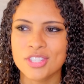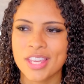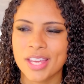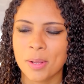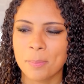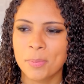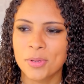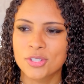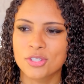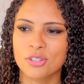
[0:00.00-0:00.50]
kind
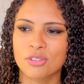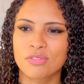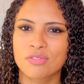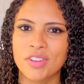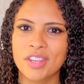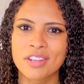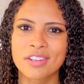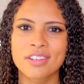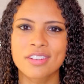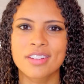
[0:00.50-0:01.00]
of put your
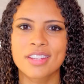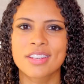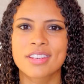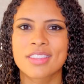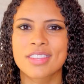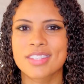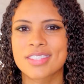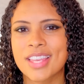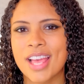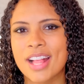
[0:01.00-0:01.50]
finger into
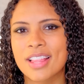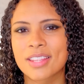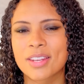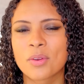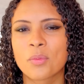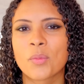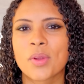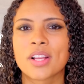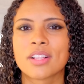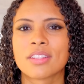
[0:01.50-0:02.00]
the salad
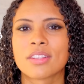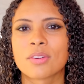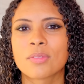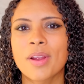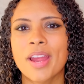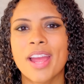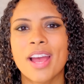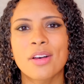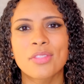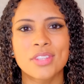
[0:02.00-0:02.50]
and wiggle it
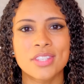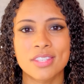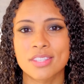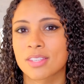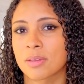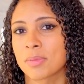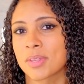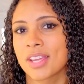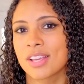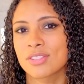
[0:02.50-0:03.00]
around. This is
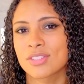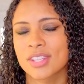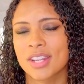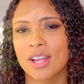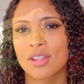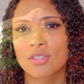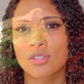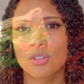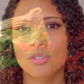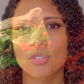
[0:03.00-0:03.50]
something else that
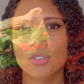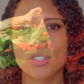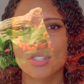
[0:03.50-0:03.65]
I'll do for